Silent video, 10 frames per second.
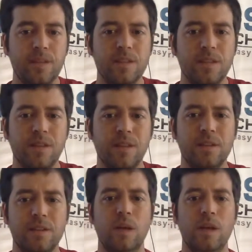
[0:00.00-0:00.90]
Said they
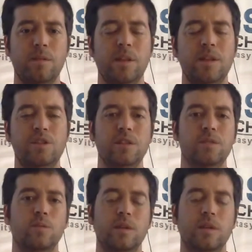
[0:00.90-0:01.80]
just don't keep clean
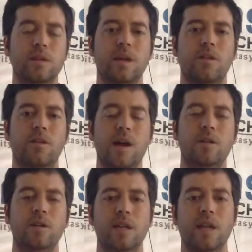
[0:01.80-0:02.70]
sheets when he's not
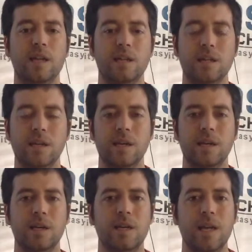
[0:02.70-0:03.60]
around, and
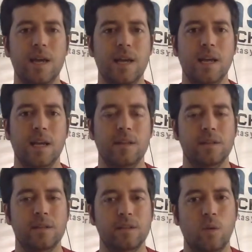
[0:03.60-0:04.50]

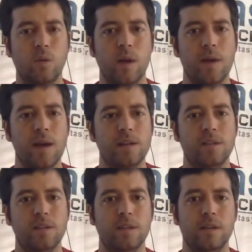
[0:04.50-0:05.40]
this is an away
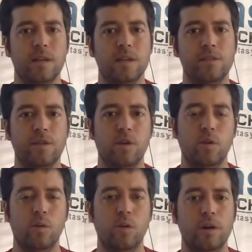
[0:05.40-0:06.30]
match and a
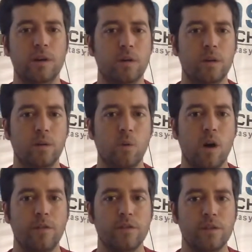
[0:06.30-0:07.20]
difficult one, and
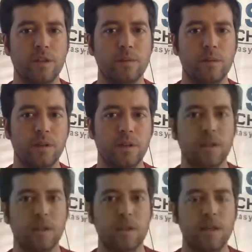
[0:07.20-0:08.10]
Watford's going to
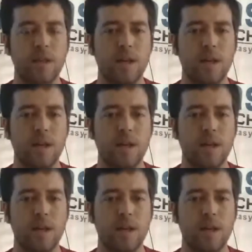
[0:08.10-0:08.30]
be